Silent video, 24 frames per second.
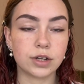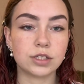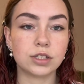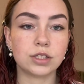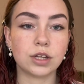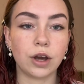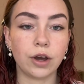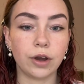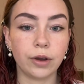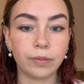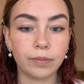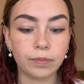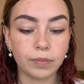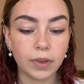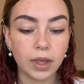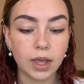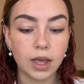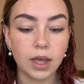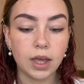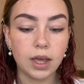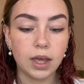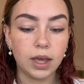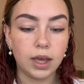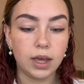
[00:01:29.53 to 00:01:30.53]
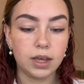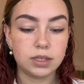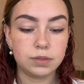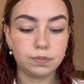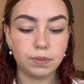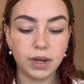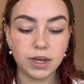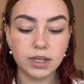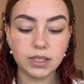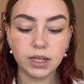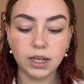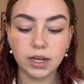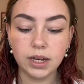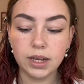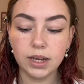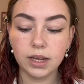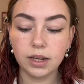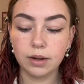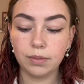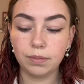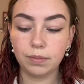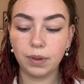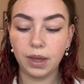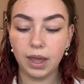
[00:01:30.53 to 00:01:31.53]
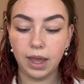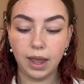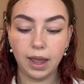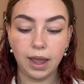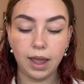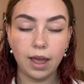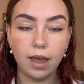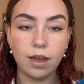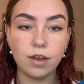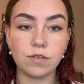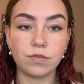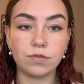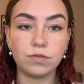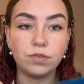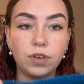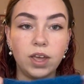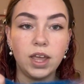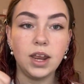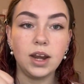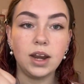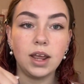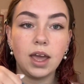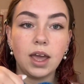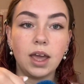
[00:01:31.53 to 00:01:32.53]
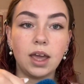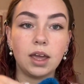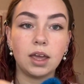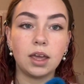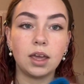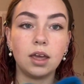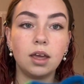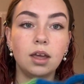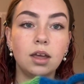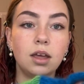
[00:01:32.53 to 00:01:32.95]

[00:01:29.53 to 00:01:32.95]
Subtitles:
So it's basically going to be a v-neck